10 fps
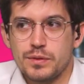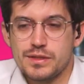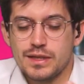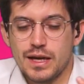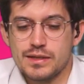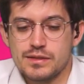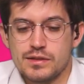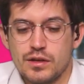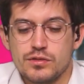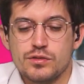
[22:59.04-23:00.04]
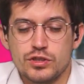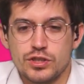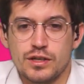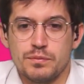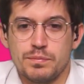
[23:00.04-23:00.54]
UPC has a
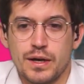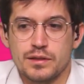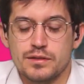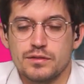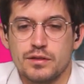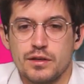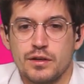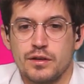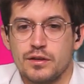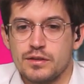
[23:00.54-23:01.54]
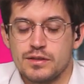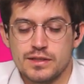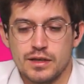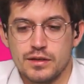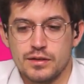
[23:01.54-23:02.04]
social impact.
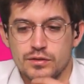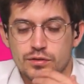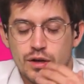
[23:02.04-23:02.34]
You